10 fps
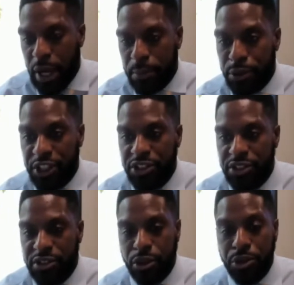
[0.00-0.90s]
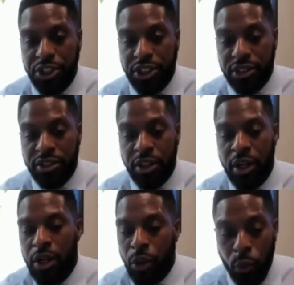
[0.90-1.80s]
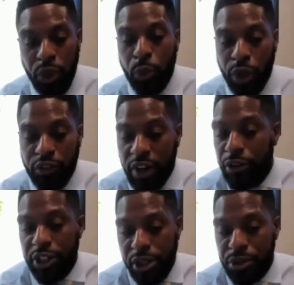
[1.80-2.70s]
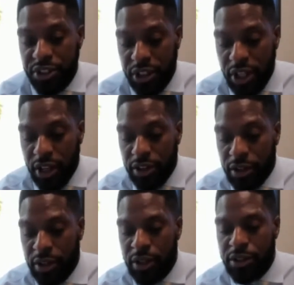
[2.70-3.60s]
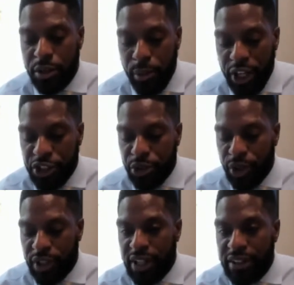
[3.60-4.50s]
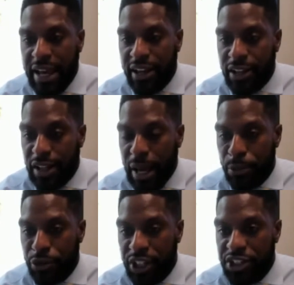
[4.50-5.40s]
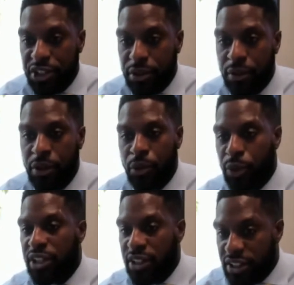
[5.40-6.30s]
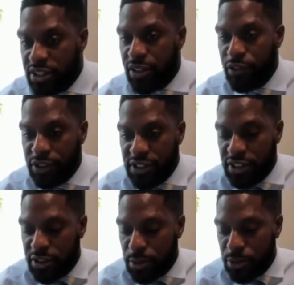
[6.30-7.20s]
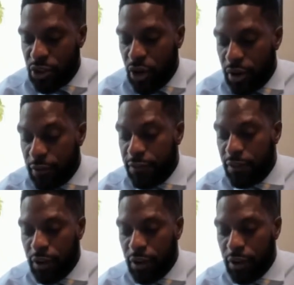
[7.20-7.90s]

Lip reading: Operations Solutions. We work very closely together to make sure that that collaboration within these different systems are